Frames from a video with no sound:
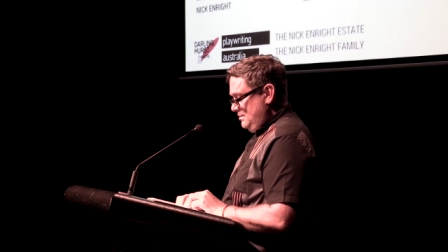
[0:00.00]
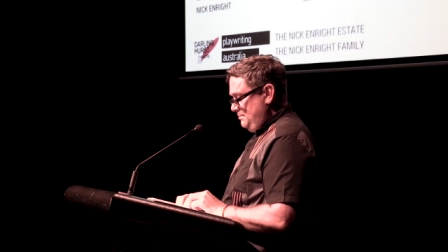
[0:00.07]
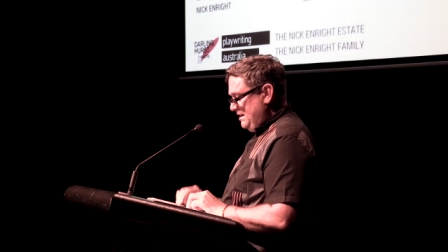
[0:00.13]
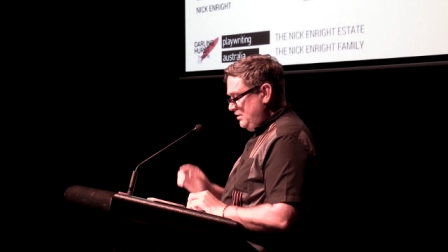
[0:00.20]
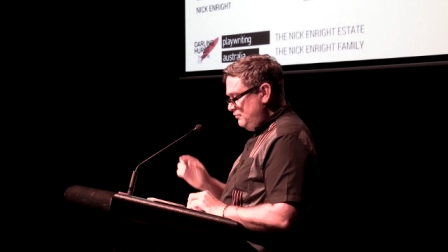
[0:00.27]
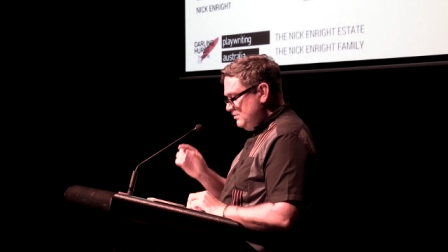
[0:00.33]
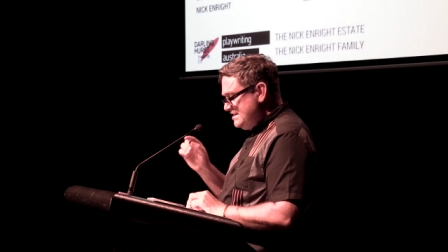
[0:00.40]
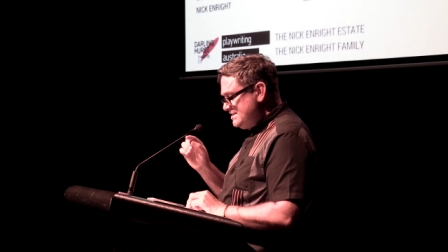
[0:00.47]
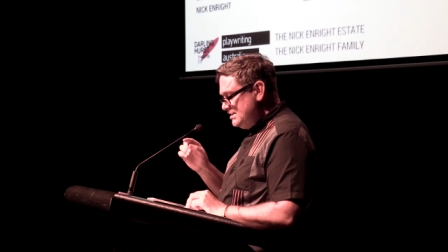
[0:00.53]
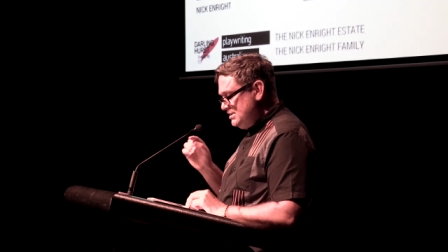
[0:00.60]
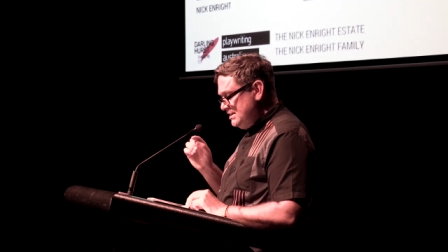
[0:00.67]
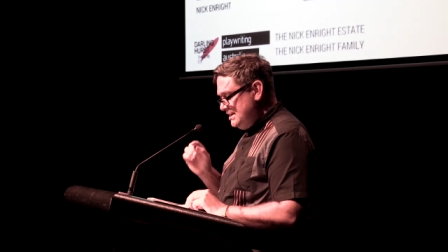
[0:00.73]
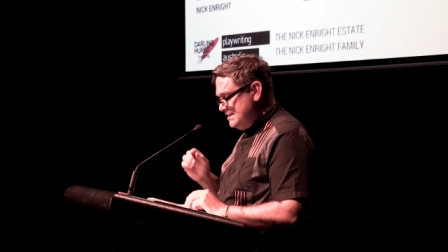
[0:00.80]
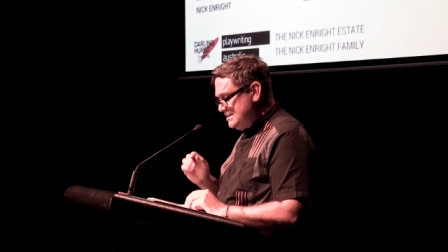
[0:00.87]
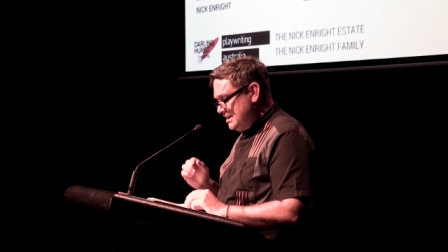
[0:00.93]
But in recent
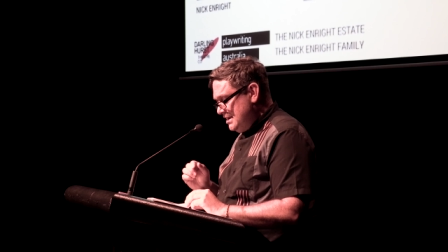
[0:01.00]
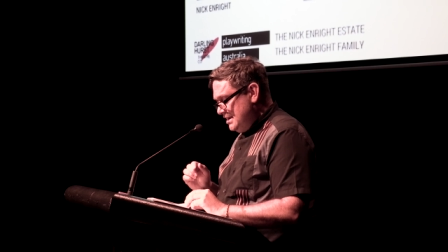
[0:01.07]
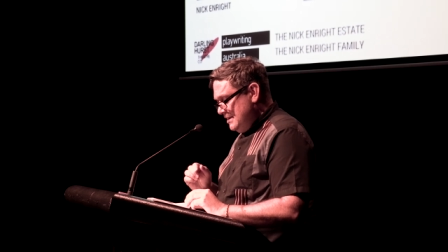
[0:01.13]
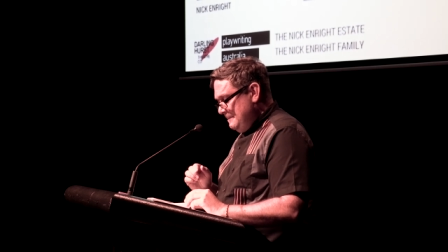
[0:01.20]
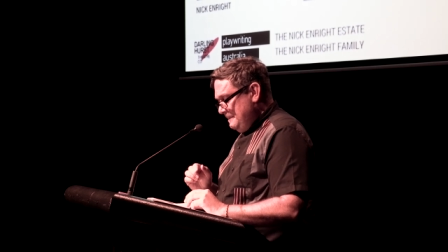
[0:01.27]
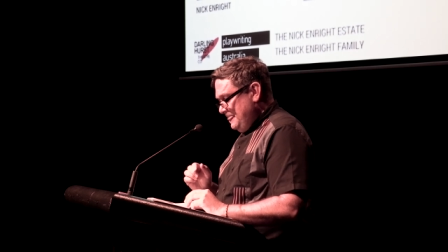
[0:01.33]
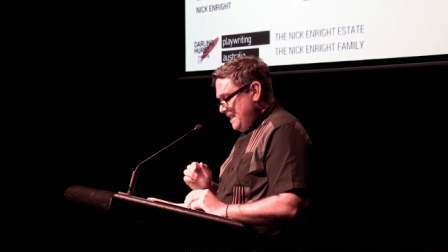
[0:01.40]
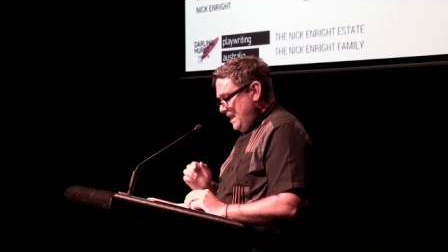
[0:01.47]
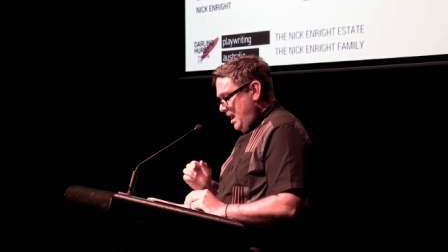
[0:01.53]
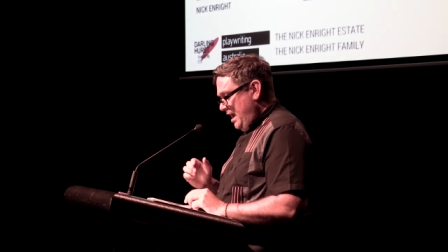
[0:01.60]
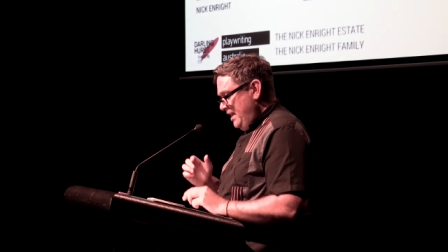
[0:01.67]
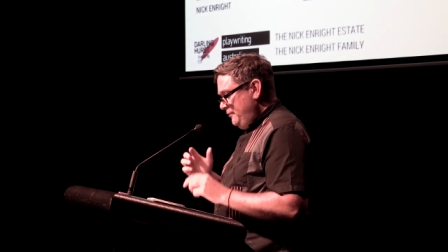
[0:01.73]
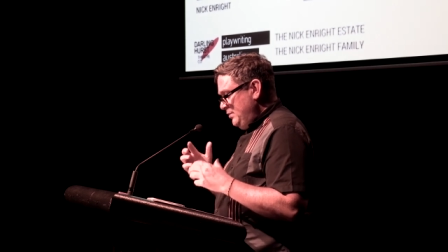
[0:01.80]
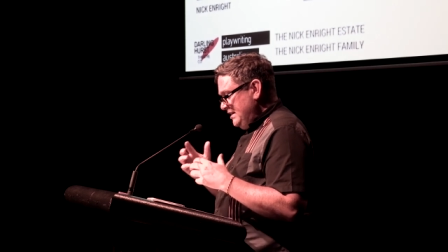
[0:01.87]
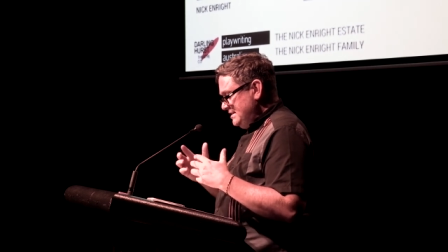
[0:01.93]
years,
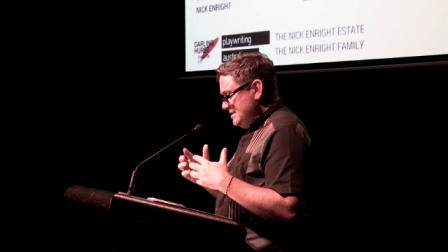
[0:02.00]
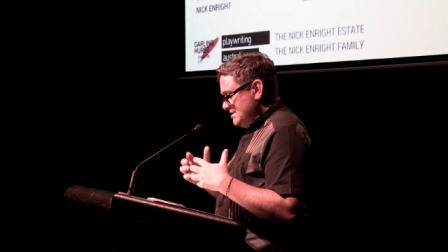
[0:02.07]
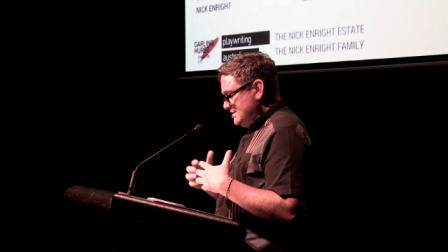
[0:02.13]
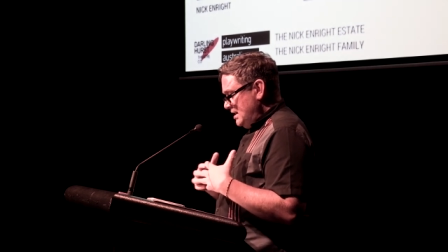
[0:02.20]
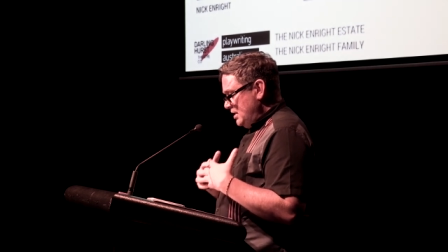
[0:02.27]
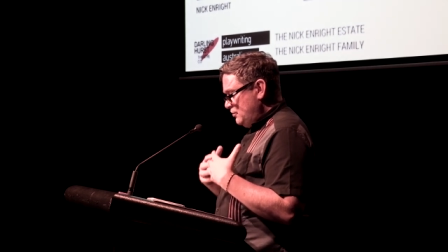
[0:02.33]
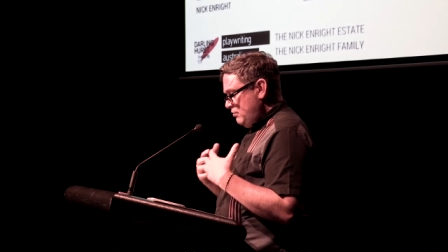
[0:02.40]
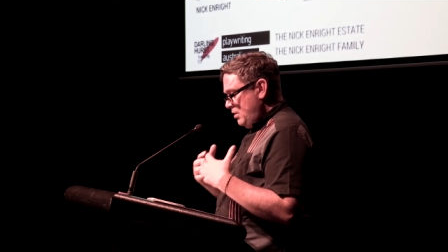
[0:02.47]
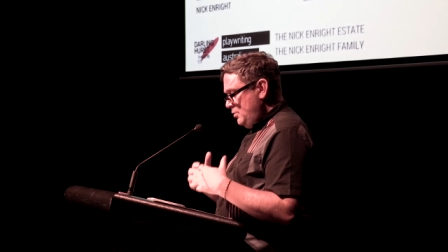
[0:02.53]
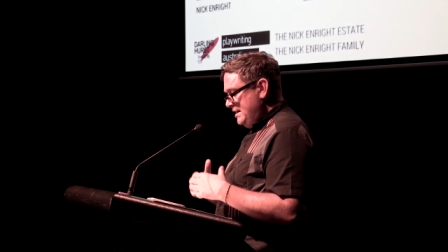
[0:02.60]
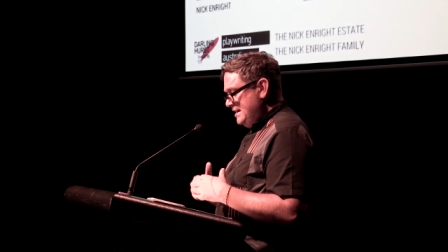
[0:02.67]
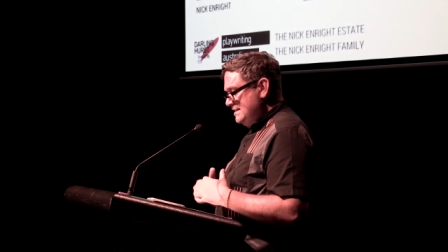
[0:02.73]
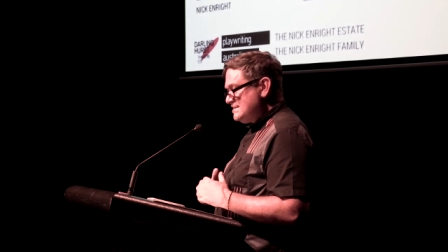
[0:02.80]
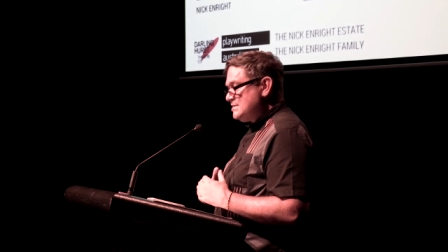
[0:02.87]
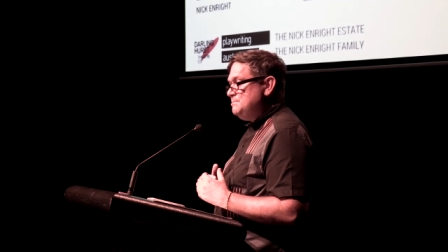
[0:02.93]
I have witnessed a
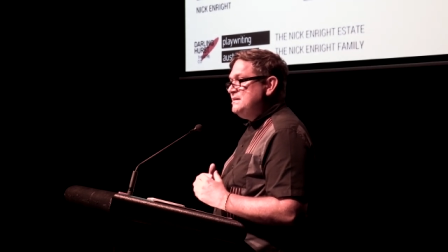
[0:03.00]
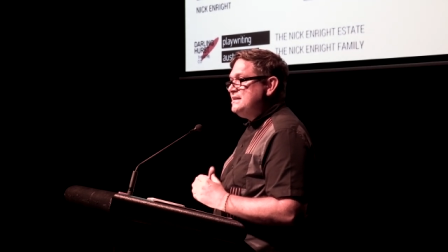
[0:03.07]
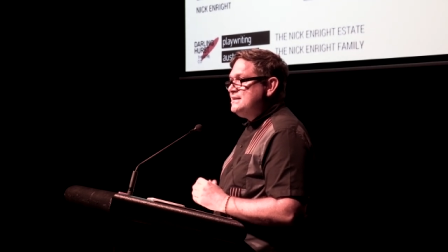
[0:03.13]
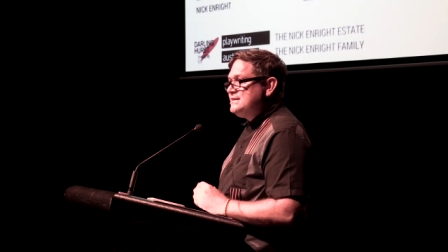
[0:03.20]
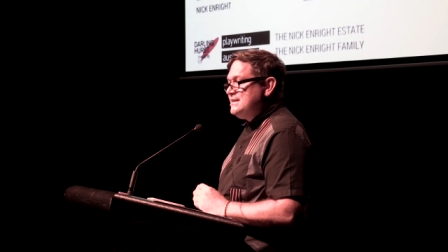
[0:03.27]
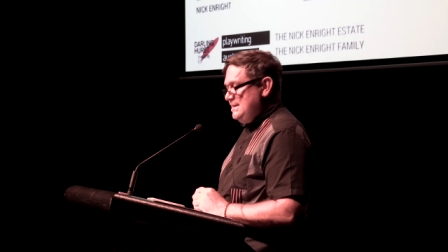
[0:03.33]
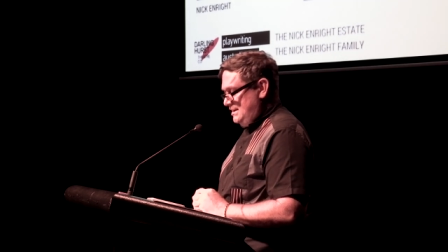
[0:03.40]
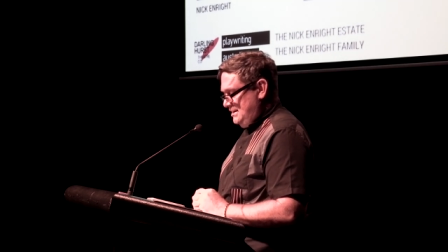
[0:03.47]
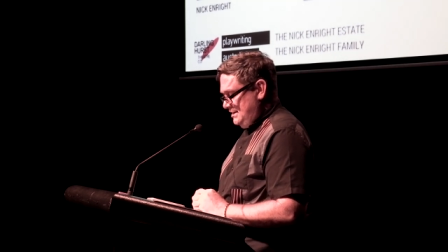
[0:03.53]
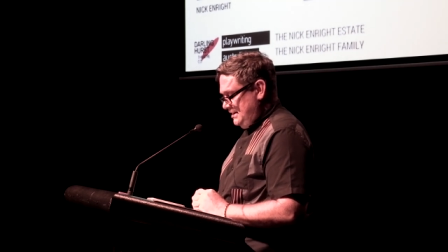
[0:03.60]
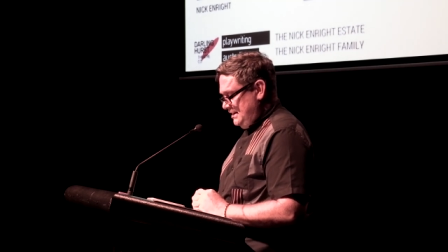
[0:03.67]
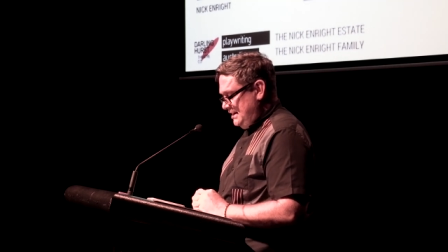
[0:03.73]
growing timidity